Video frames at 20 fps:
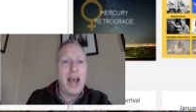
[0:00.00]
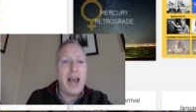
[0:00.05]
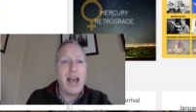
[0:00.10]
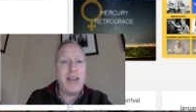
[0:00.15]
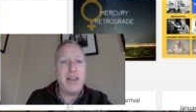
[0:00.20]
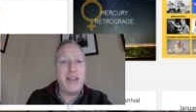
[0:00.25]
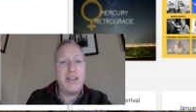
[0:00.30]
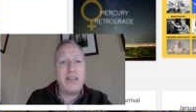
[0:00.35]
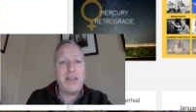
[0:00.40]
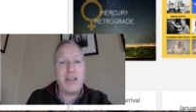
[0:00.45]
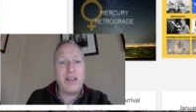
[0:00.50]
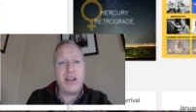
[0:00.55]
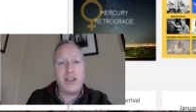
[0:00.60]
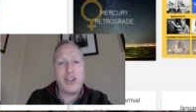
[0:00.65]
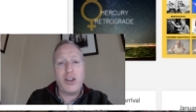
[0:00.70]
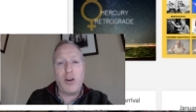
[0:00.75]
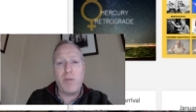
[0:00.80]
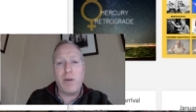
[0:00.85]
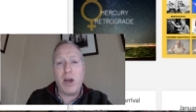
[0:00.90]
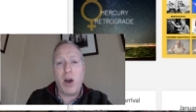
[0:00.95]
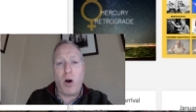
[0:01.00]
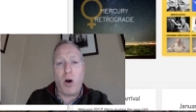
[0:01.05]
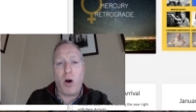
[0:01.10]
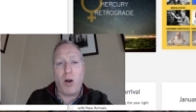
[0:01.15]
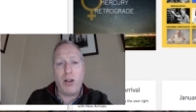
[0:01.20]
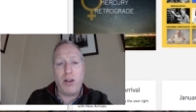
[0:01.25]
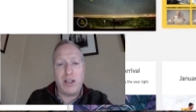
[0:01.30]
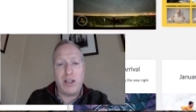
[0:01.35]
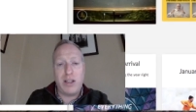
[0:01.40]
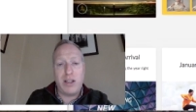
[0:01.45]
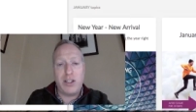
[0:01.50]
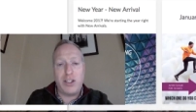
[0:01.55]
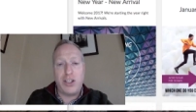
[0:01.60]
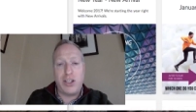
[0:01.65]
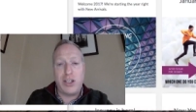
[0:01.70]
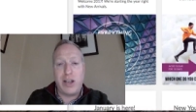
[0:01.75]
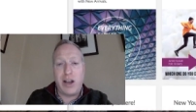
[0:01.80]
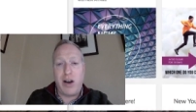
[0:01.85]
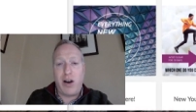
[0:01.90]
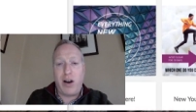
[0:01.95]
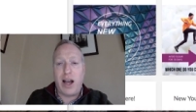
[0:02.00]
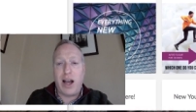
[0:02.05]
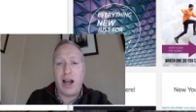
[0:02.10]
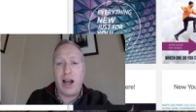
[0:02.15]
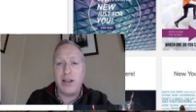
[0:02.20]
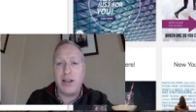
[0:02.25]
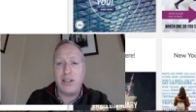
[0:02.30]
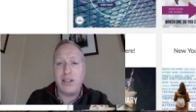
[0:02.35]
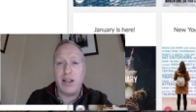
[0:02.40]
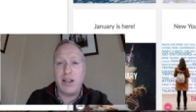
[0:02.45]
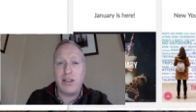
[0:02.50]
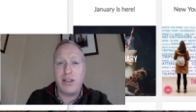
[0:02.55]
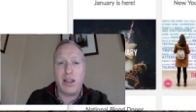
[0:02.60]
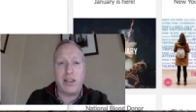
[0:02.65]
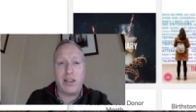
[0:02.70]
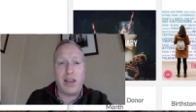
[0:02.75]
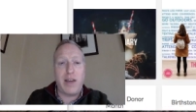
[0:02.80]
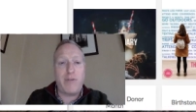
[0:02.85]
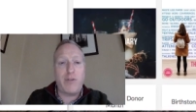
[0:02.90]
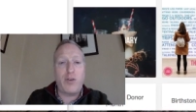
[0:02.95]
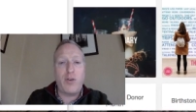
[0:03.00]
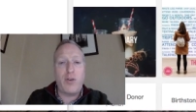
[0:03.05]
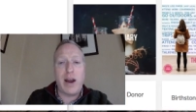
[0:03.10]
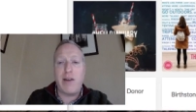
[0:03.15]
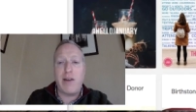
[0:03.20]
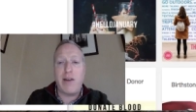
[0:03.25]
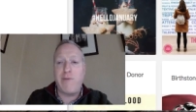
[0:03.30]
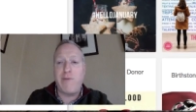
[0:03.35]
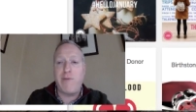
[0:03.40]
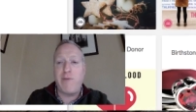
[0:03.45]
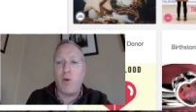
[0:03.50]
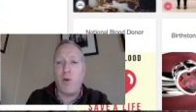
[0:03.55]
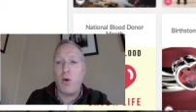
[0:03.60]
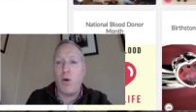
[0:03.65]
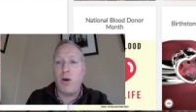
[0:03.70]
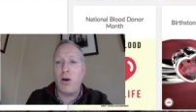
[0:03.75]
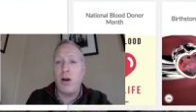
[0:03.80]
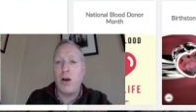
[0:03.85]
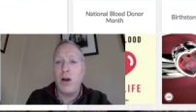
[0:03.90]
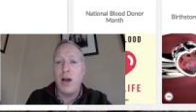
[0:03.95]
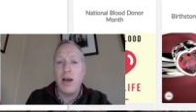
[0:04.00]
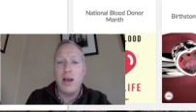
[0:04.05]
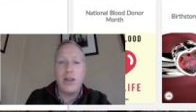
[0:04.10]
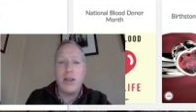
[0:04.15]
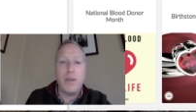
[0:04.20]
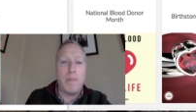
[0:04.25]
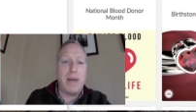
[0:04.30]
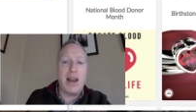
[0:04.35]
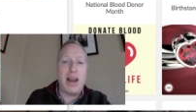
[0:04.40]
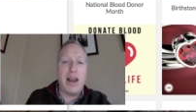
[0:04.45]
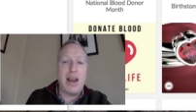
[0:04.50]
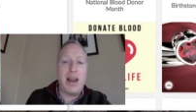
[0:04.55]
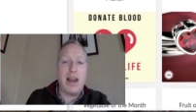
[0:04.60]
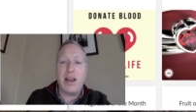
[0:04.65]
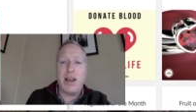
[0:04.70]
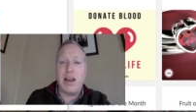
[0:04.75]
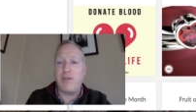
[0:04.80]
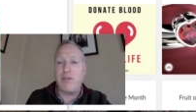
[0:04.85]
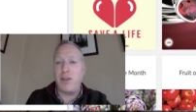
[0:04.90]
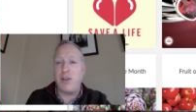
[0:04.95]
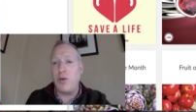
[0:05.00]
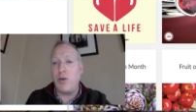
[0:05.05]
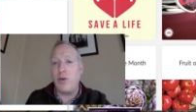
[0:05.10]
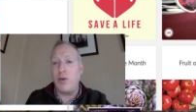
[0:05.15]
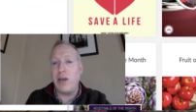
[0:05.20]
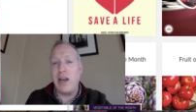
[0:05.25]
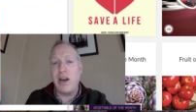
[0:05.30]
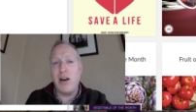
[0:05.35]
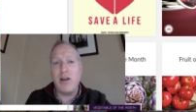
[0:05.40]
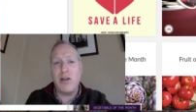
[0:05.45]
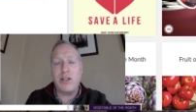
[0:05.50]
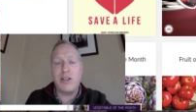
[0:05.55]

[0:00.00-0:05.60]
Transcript: and this is going to show me all of the generic content that they've created for the beginning of the new year.